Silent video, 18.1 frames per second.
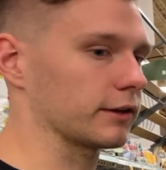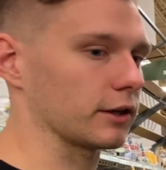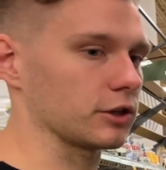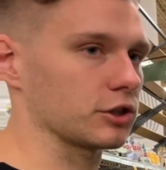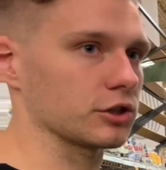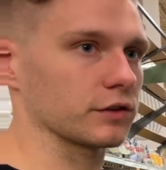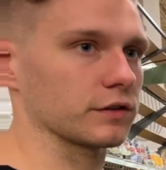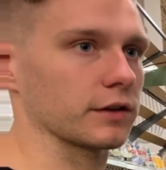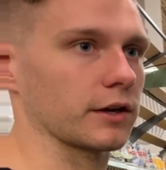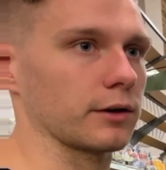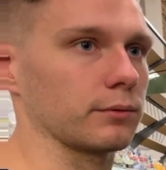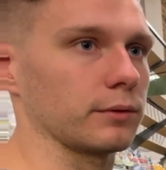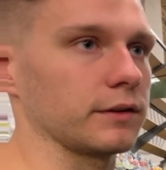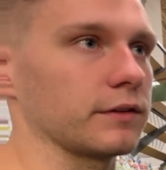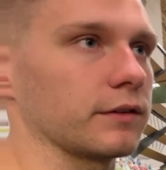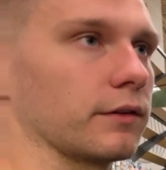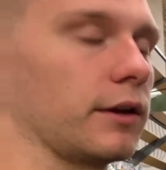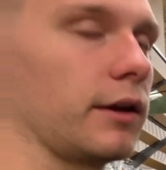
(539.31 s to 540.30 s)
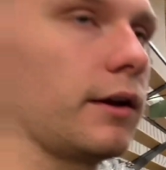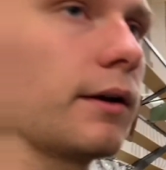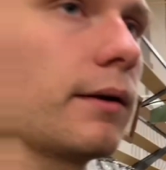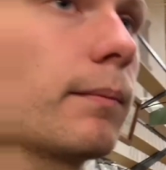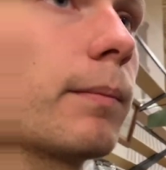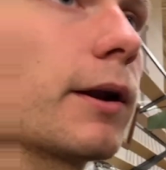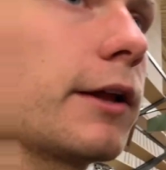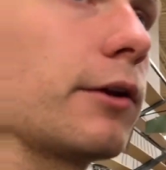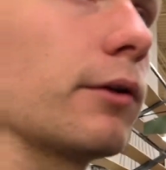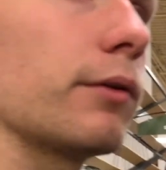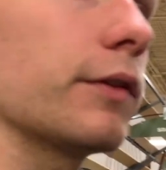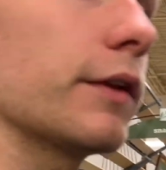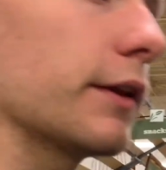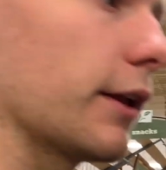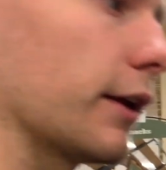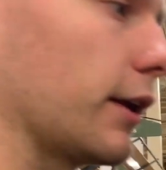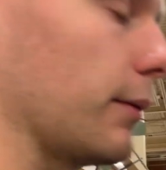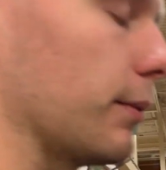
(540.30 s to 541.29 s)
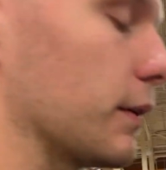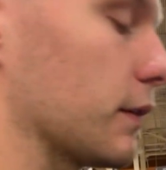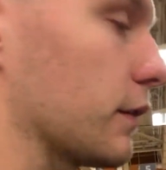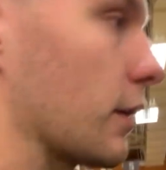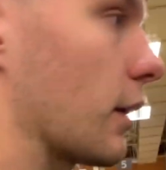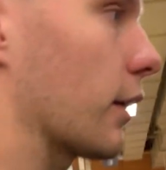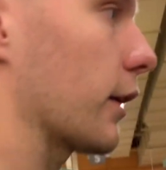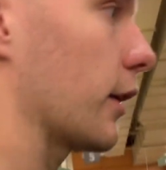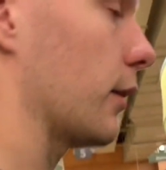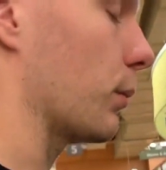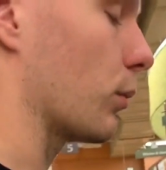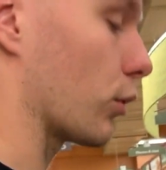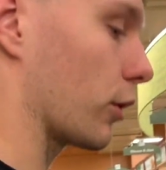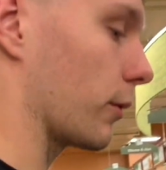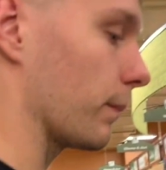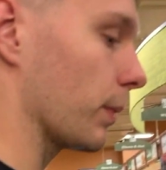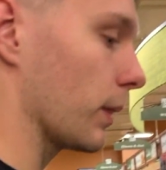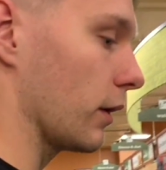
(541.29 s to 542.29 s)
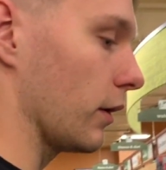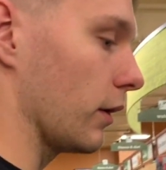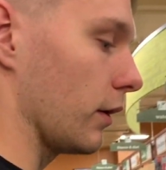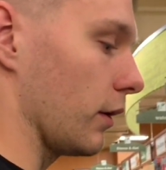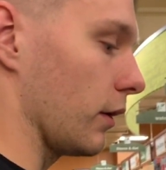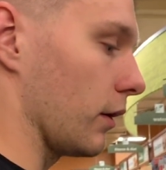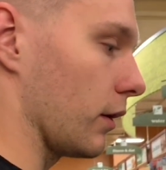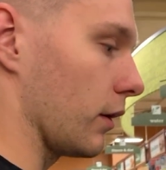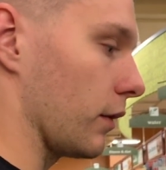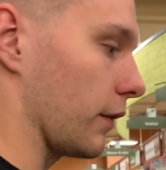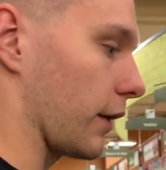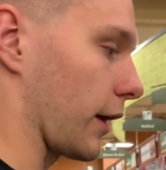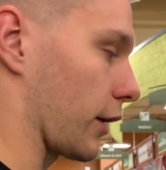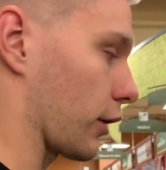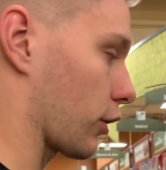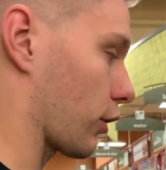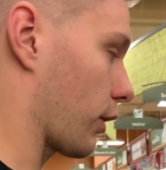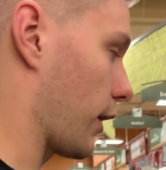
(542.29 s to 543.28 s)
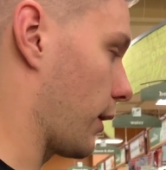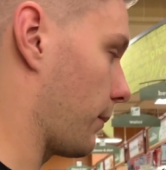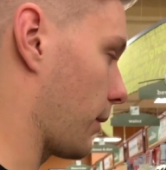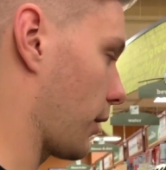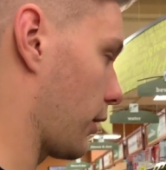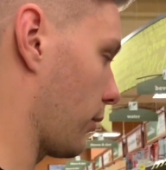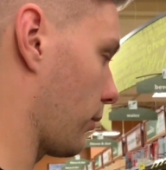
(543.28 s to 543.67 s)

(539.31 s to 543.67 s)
I just had recently, but I don't think they keep in stock anymore. They had a cranberry